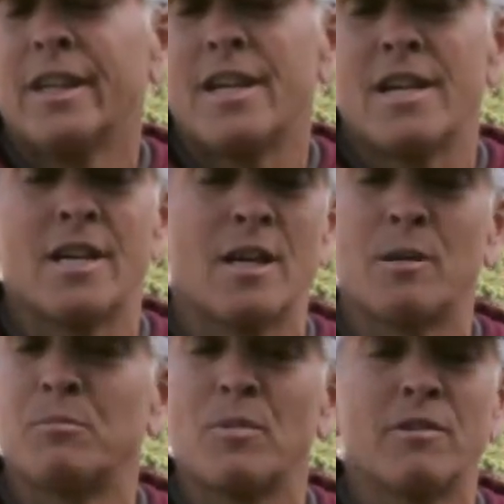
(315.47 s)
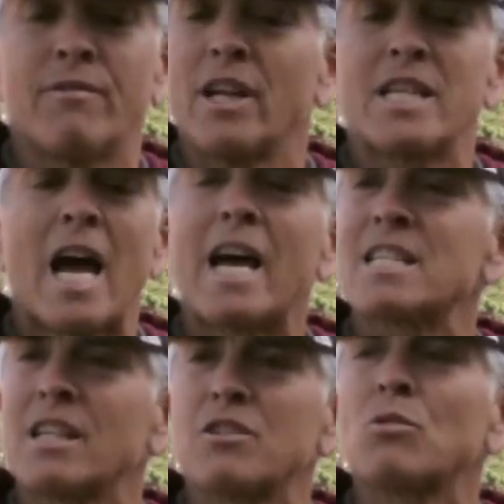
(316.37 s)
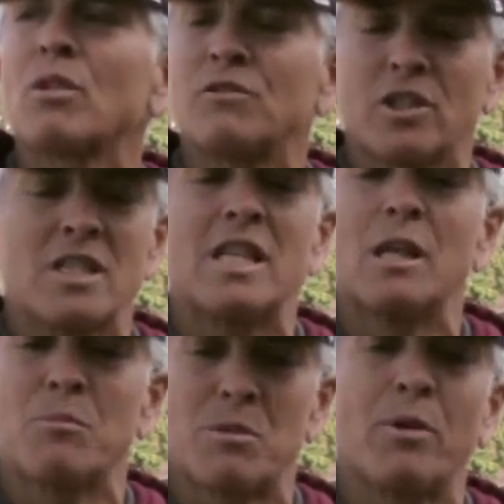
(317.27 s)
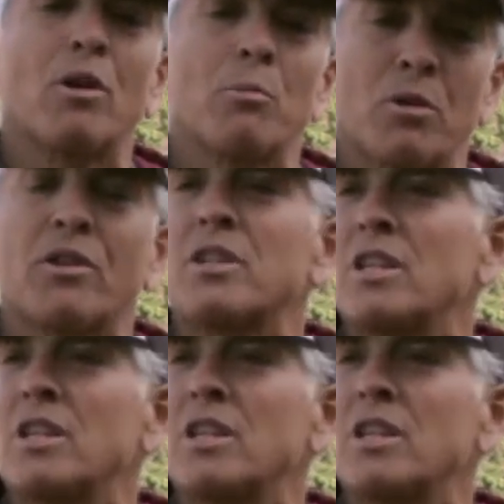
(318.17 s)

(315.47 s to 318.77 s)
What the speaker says: a fantastic sort of just team spirit, put the